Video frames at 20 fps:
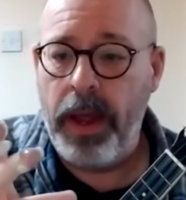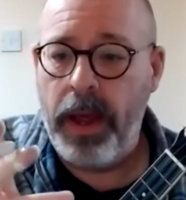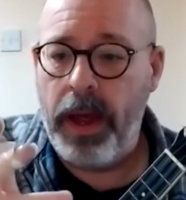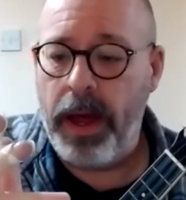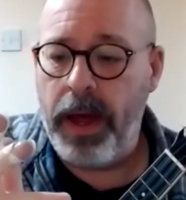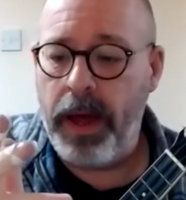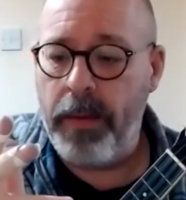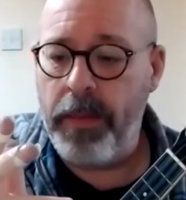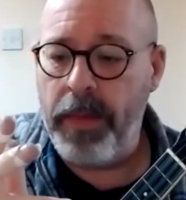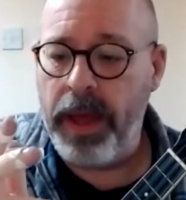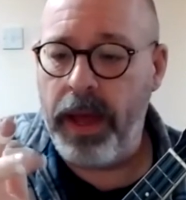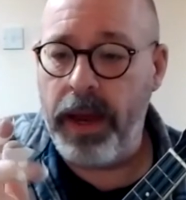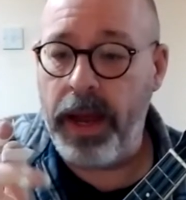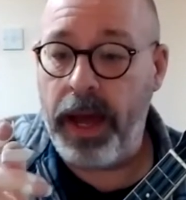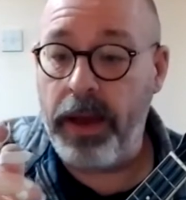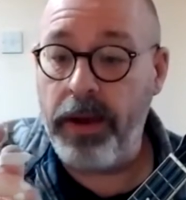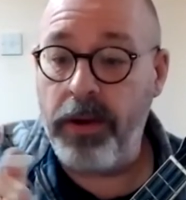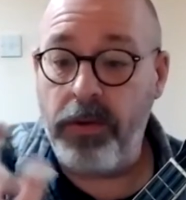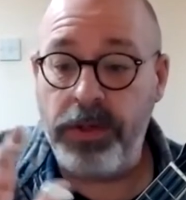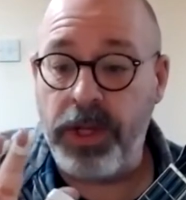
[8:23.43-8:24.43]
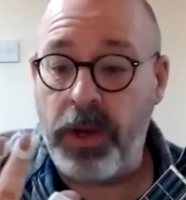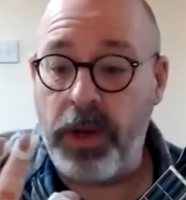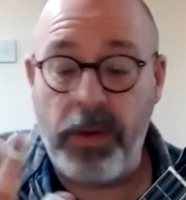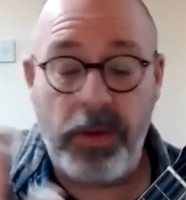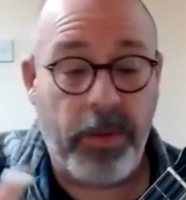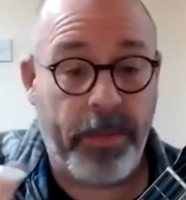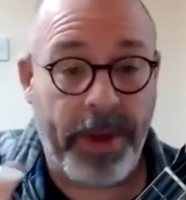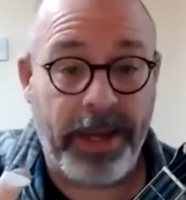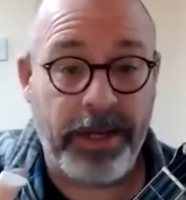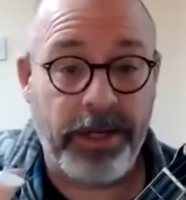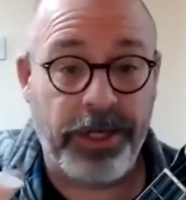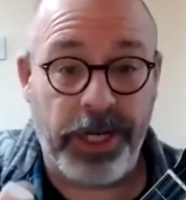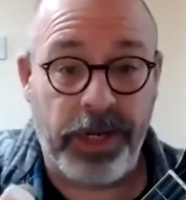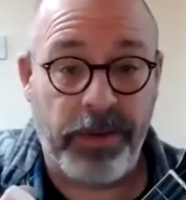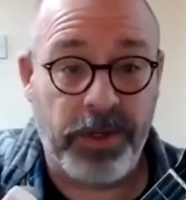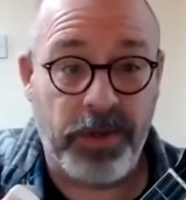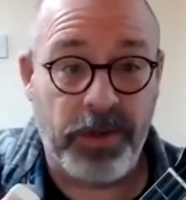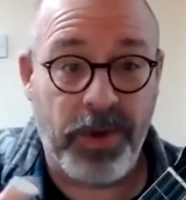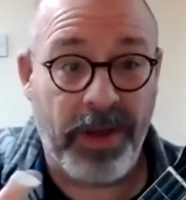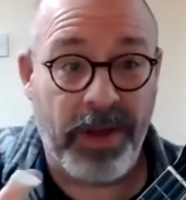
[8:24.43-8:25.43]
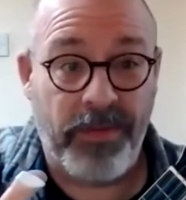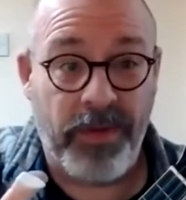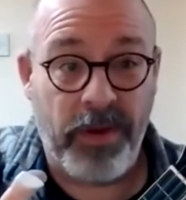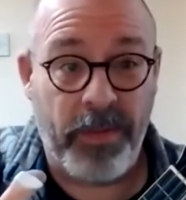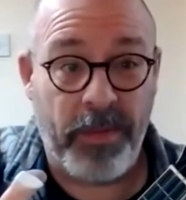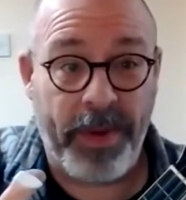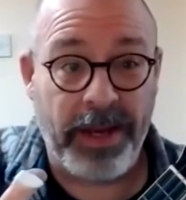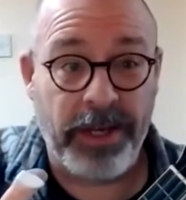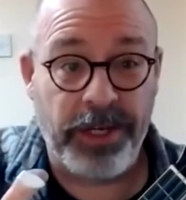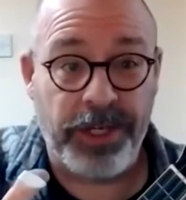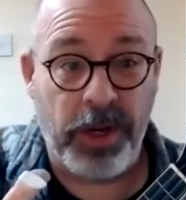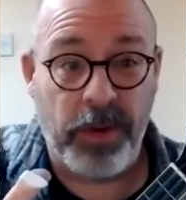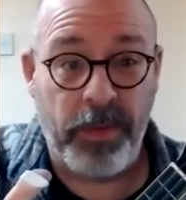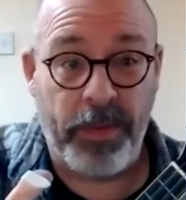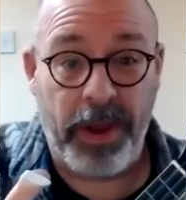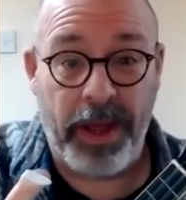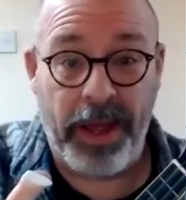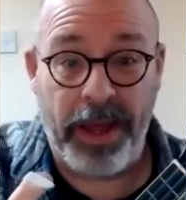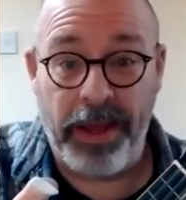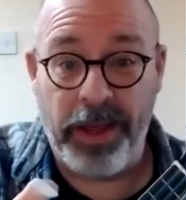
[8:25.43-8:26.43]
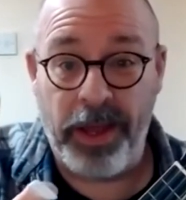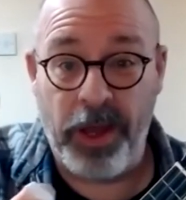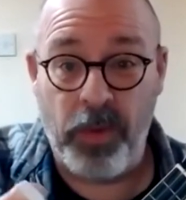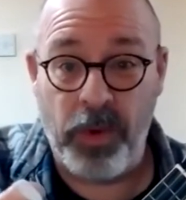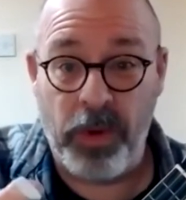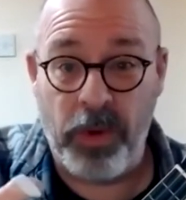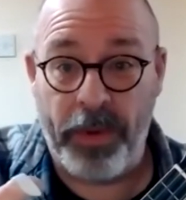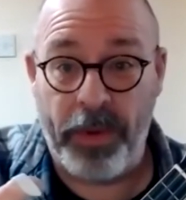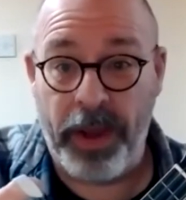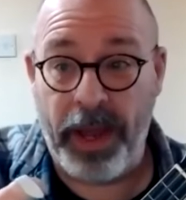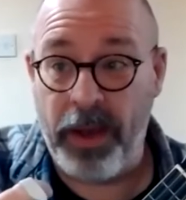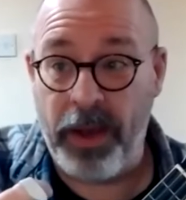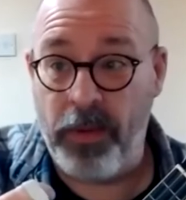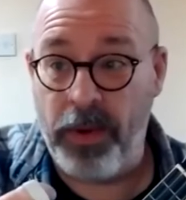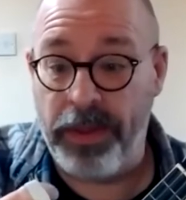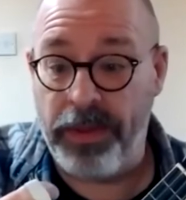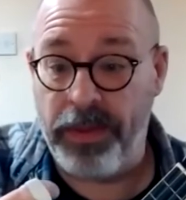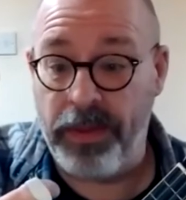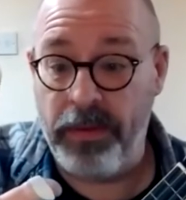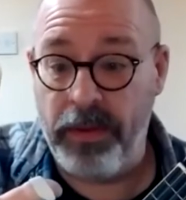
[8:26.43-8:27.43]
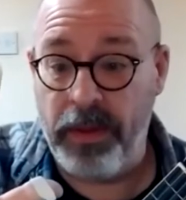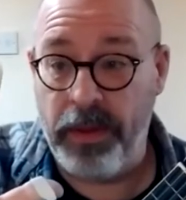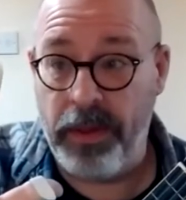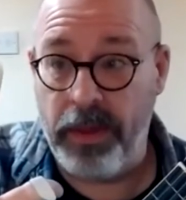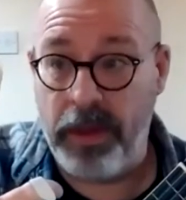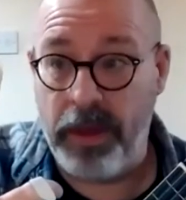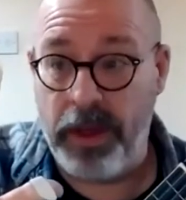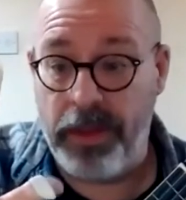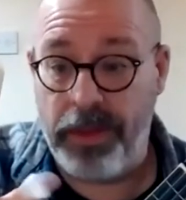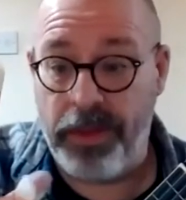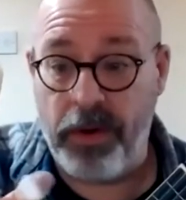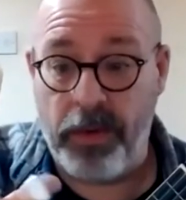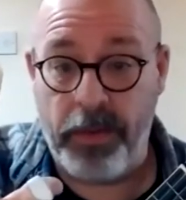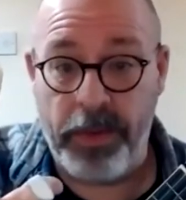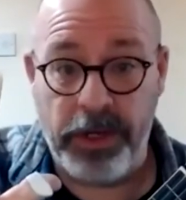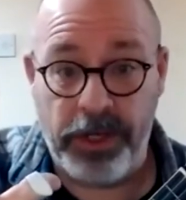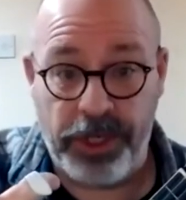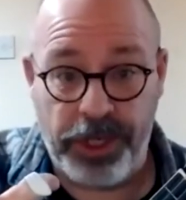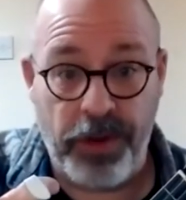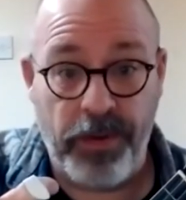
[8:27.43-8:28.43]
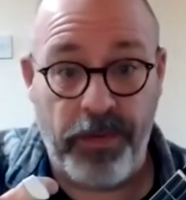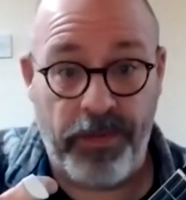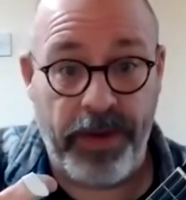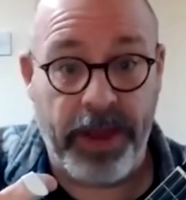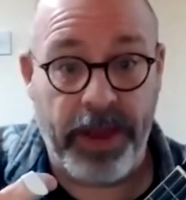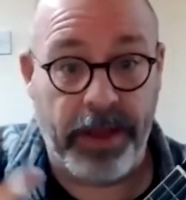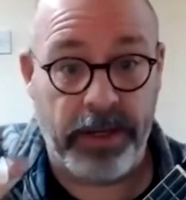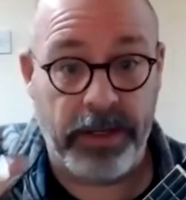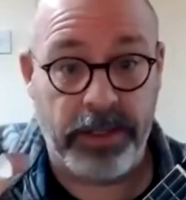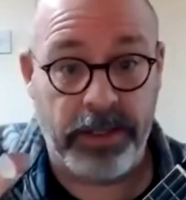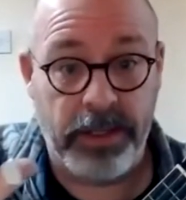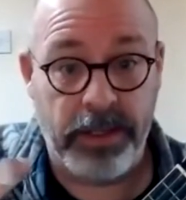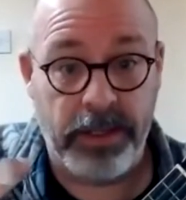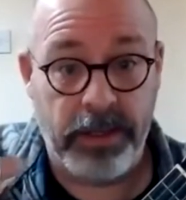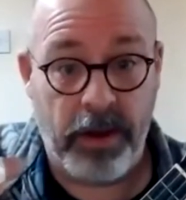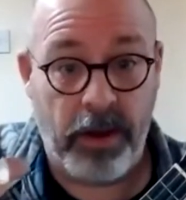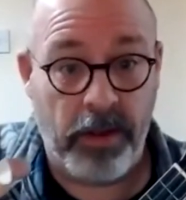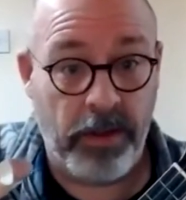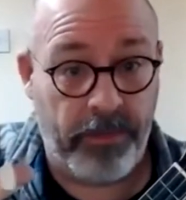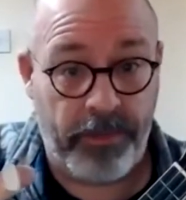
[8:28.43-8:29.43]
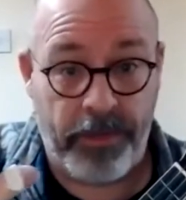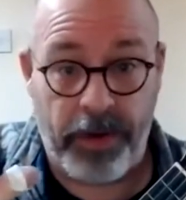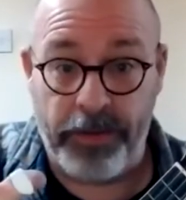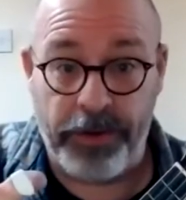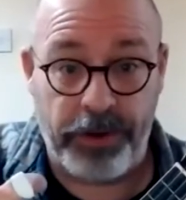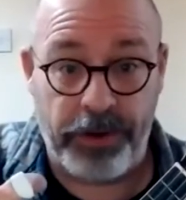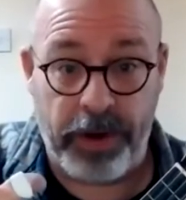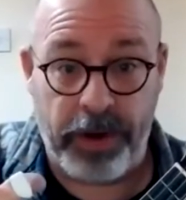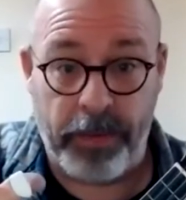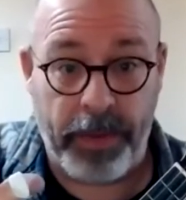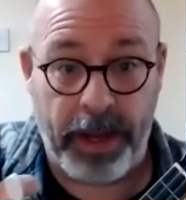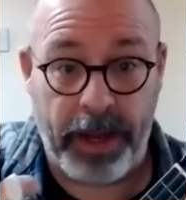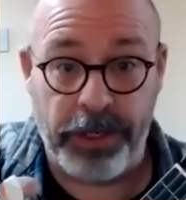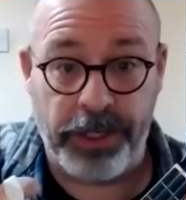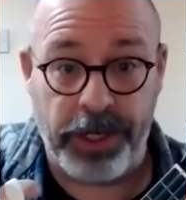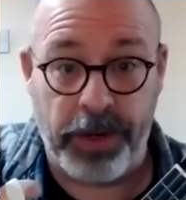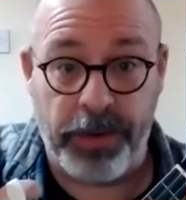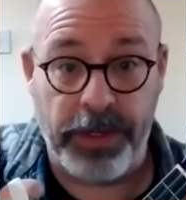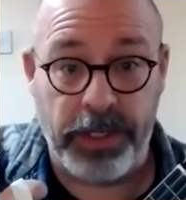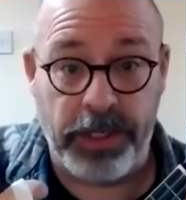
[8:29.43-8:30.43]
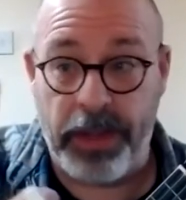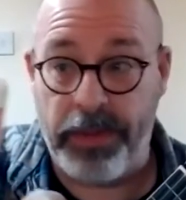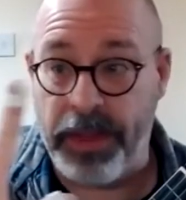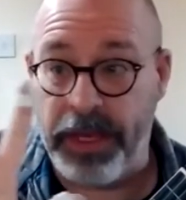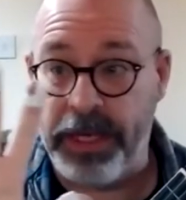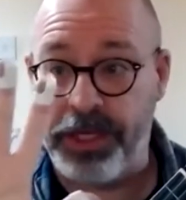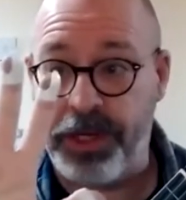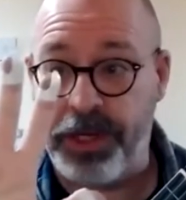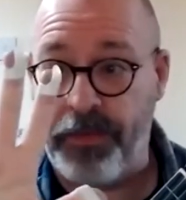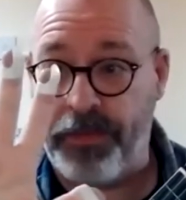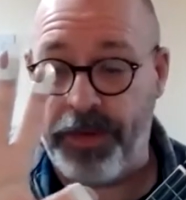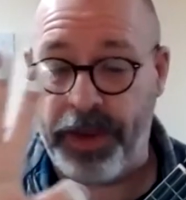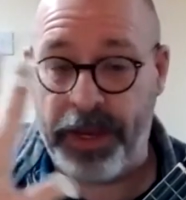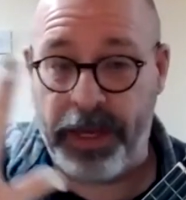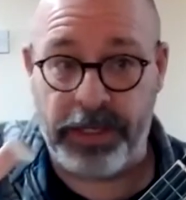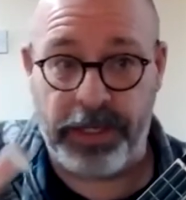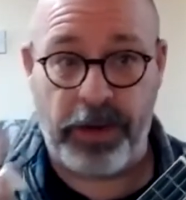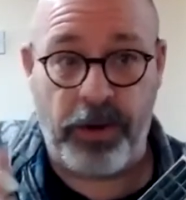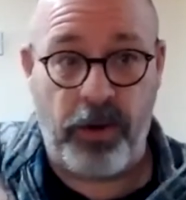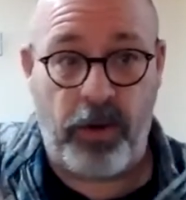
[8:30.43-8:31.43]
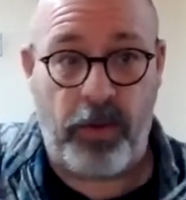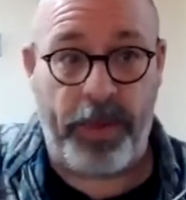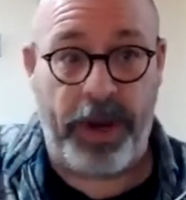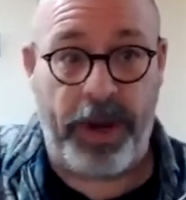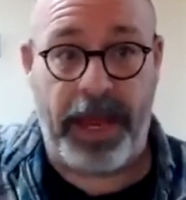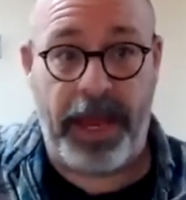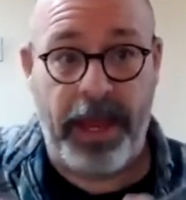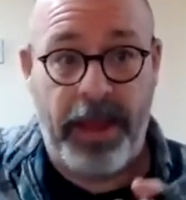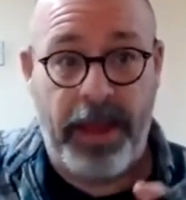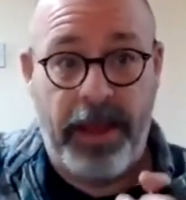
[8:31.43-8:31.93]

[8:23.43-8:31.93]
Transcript: And also on the banjo as well. If you're a banjo player, you will play with a thumb and 2 fingers. On the 5-string banjo. Right. These 2 fingers are normally